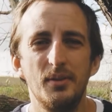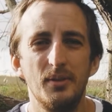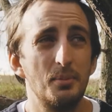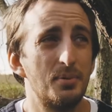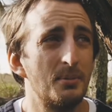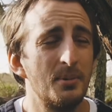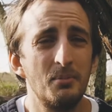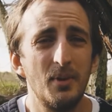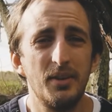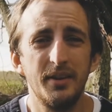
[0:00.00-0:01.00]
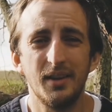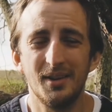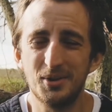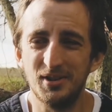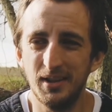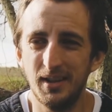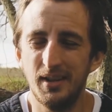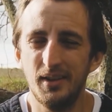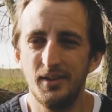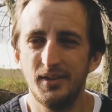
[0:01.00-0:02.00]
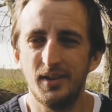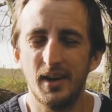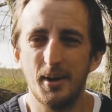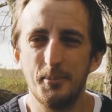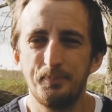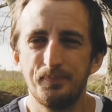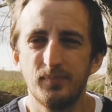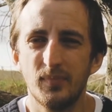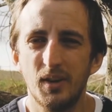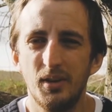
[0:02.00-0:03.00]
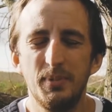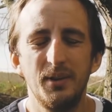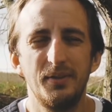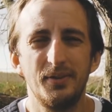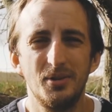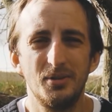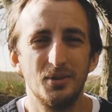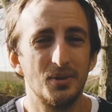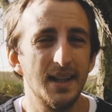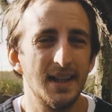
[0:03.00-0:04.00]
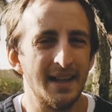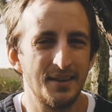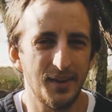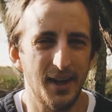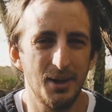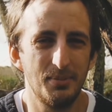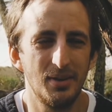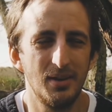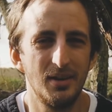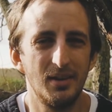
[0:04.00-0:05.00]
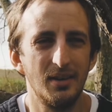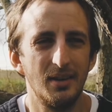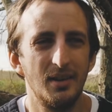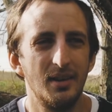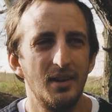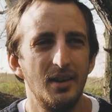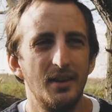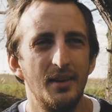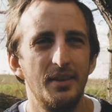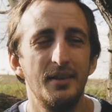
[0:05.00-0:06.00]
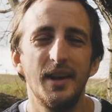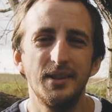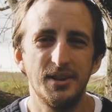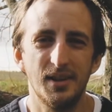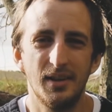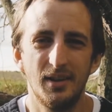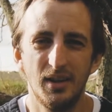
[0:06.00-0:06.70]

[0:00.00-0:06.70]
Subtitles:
The problem with this country is that the beautiful green landscape, the nature,